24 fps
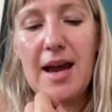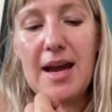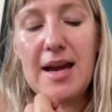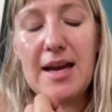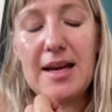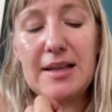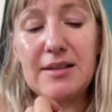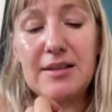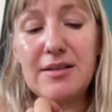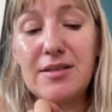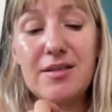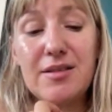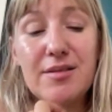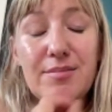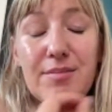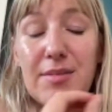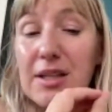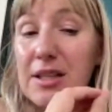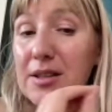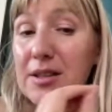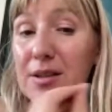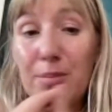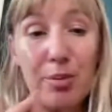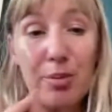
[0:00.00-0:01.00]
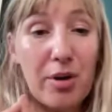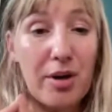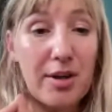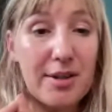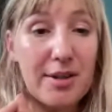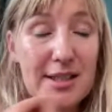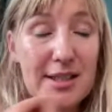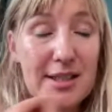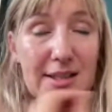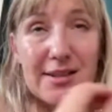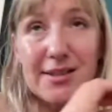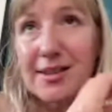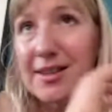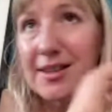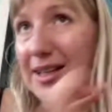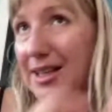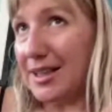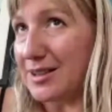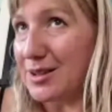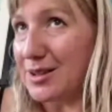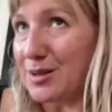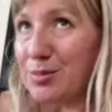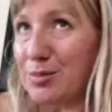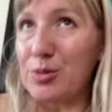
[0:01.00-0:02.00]
And in the process,
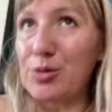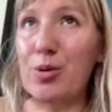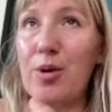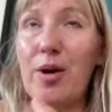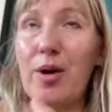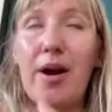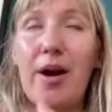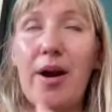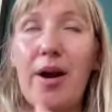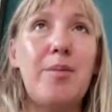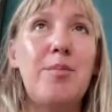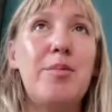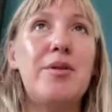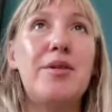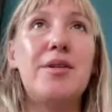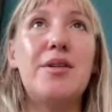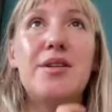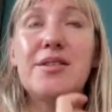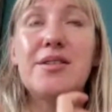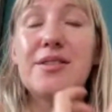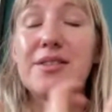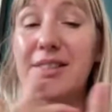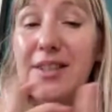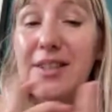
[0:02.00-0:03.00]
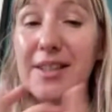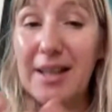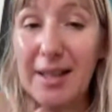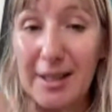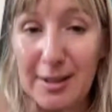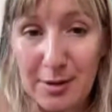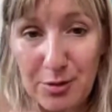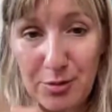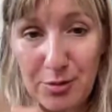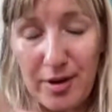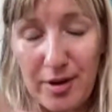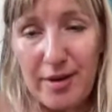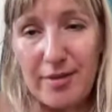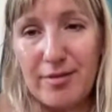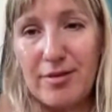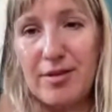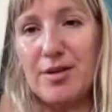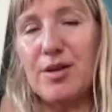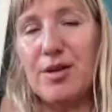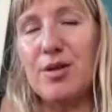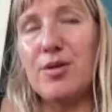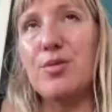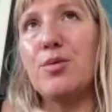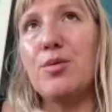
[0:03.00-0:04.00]
get subscribers, get
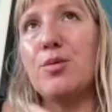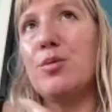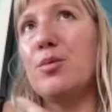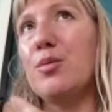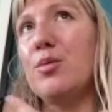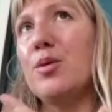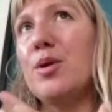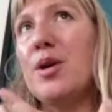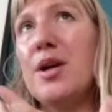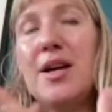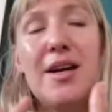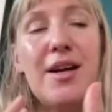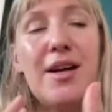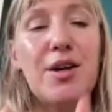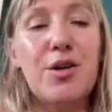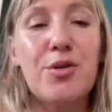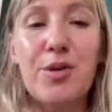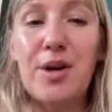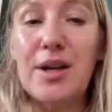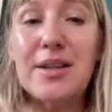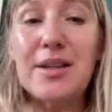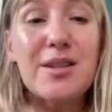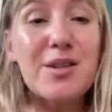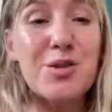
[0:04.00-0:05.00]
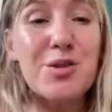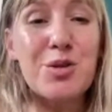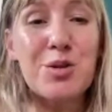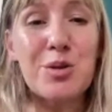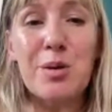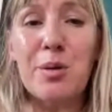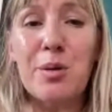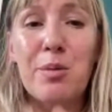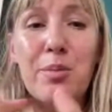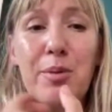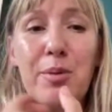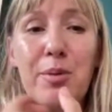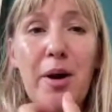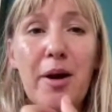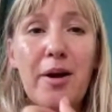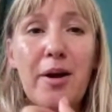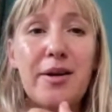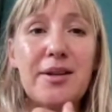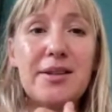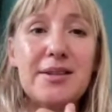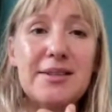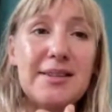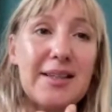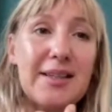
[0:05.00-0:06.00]
revenue, create digital
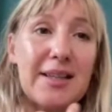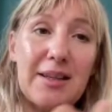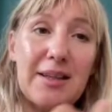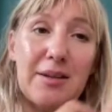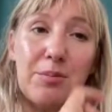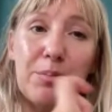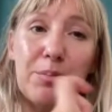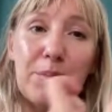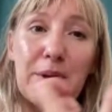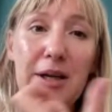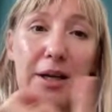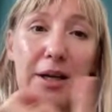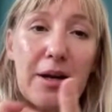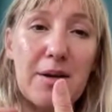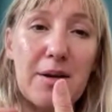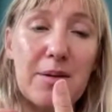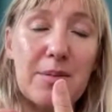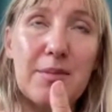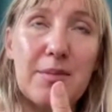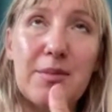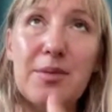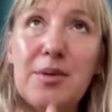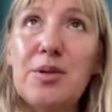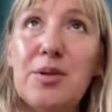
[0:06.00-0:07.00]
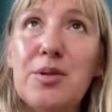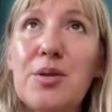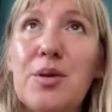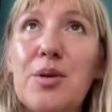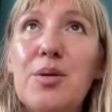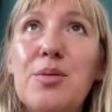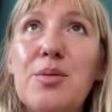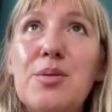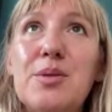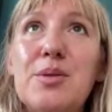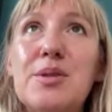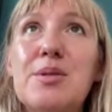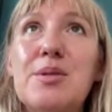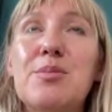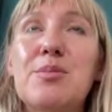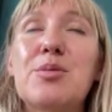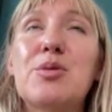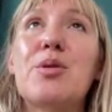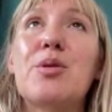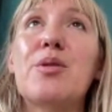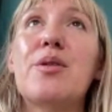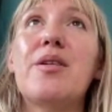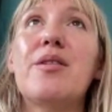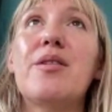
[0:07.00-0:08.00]
products that can become, some
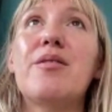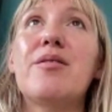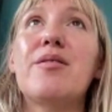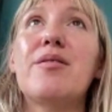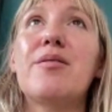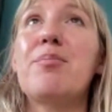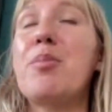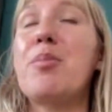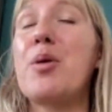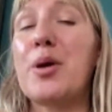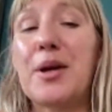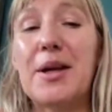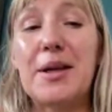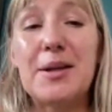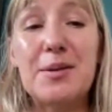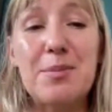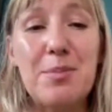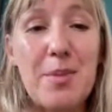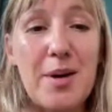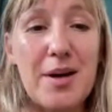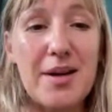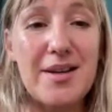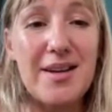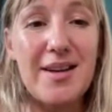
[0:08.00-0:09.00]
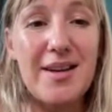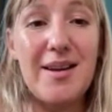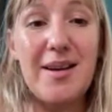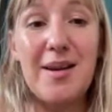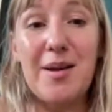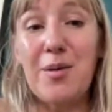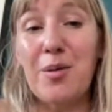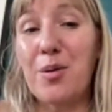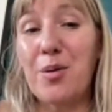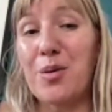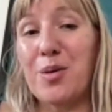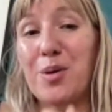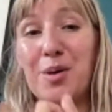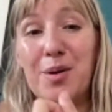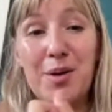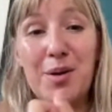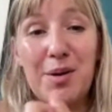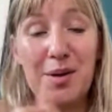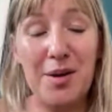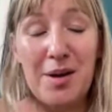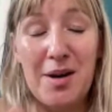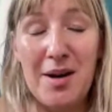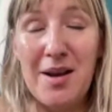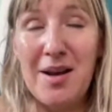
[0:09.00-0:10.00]
sort of pocket money
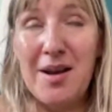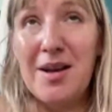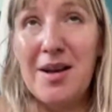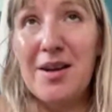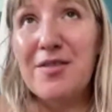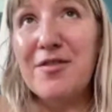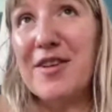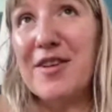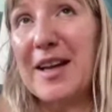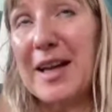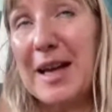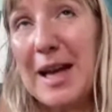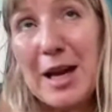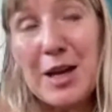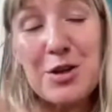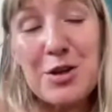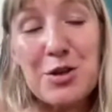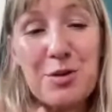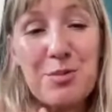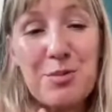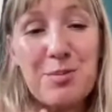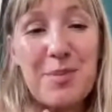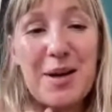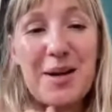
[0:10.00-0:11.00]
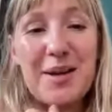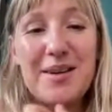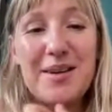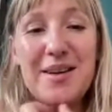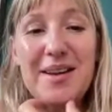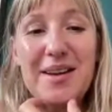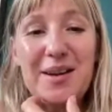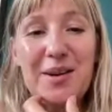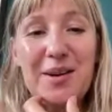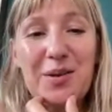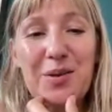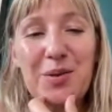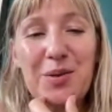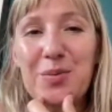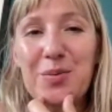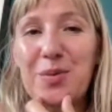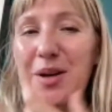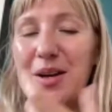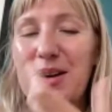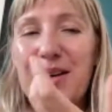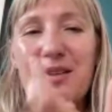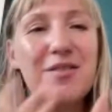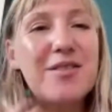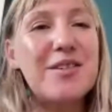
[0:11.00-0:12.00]
or vacation money or
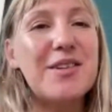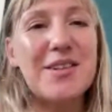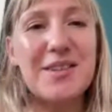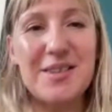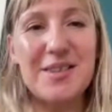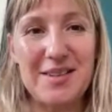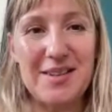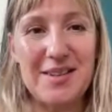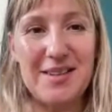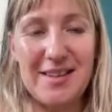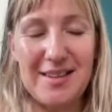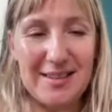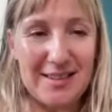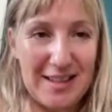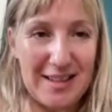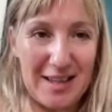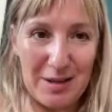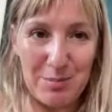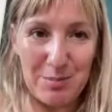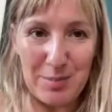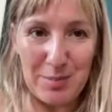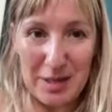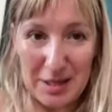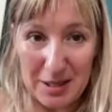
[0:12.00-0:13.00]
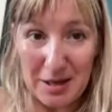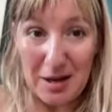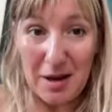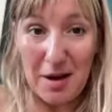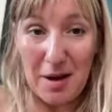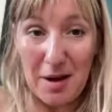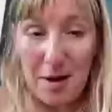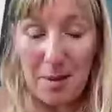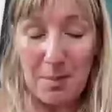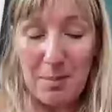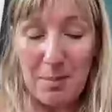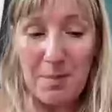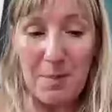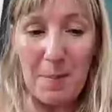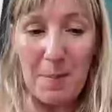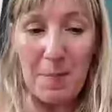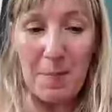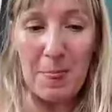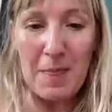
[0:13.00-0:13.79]
whatever it can become,